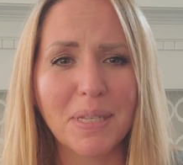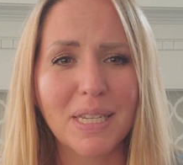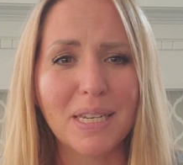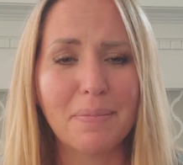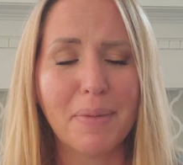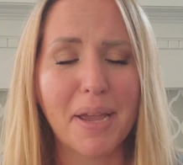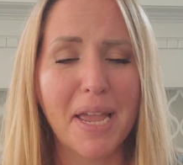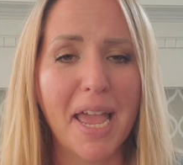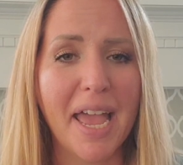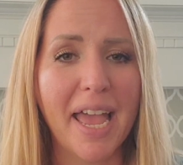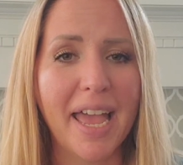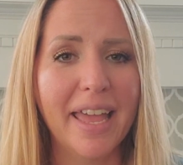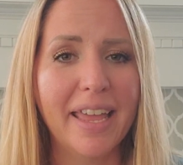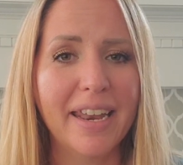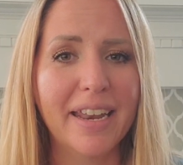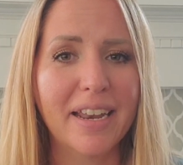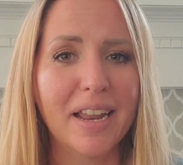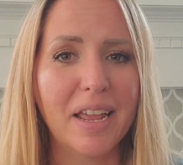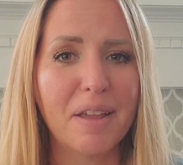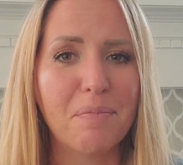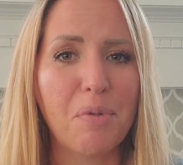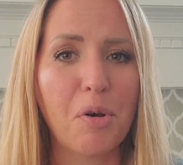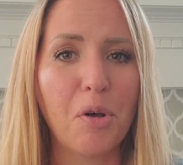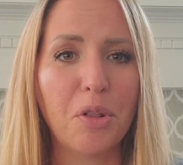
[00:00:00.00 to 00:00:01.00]
into my head and
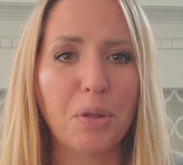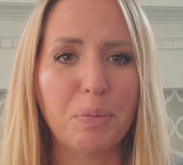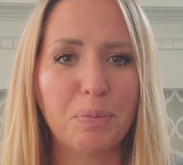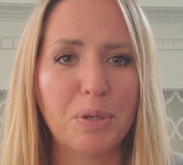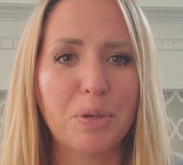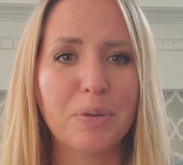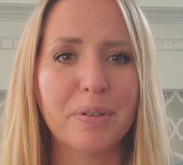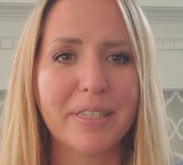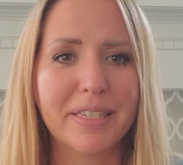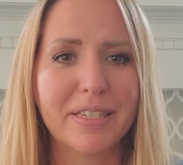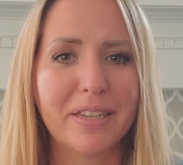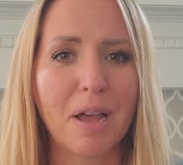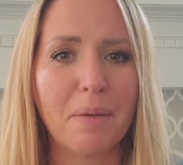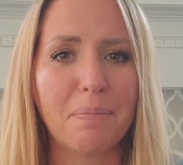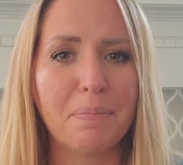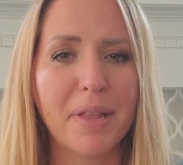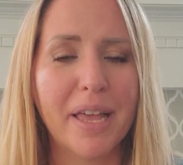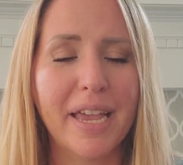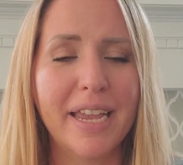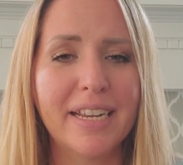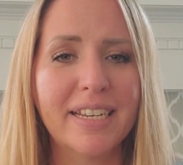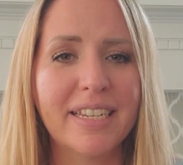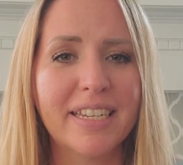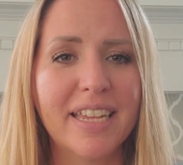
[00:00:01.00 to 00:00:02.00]
I pull up to a
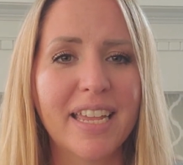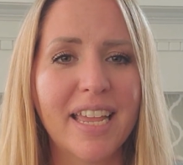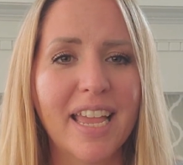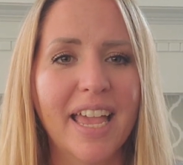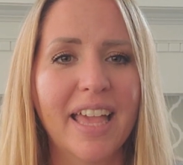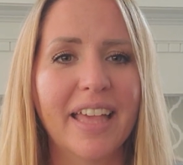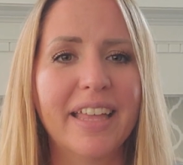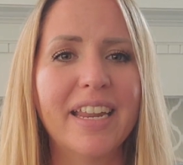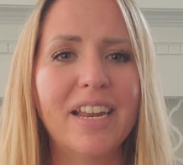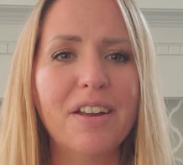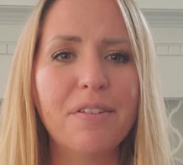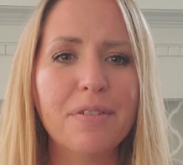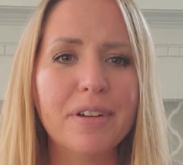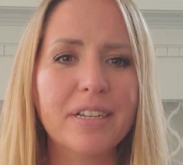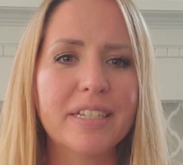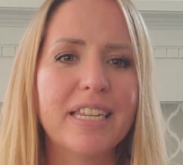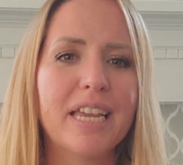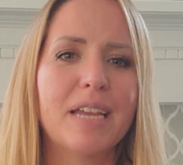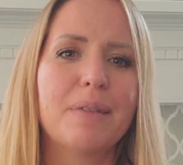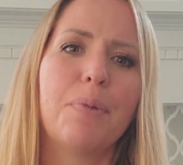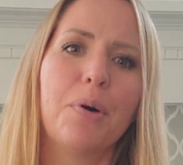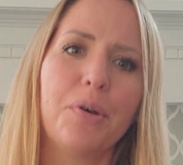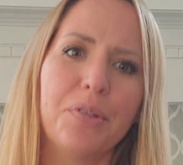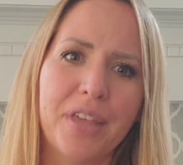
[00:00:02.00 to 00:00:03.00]
stoplight and I don't want to
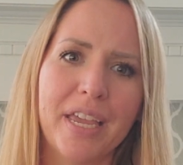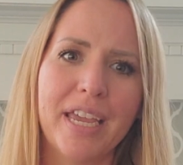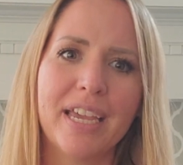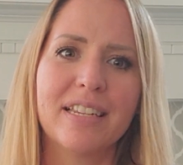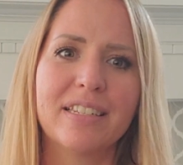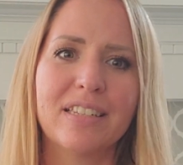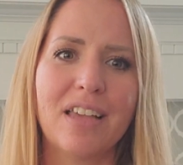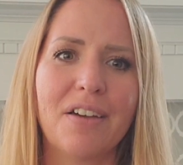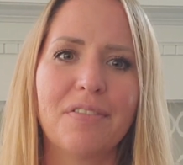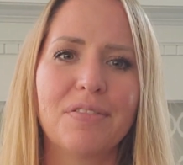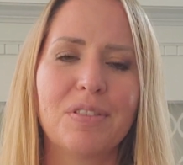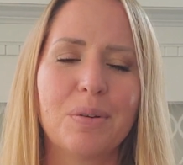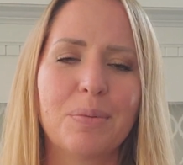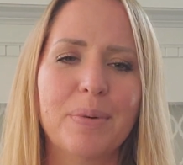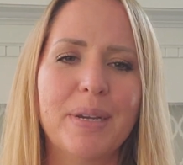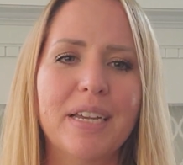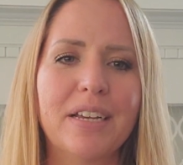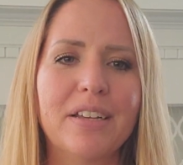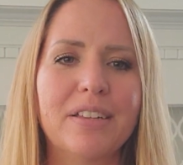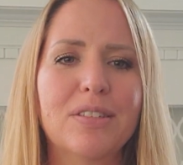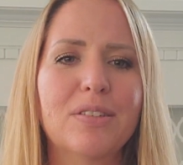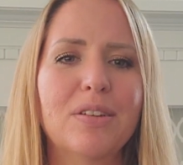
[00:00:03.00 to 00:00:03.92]
take both hands off the wheel.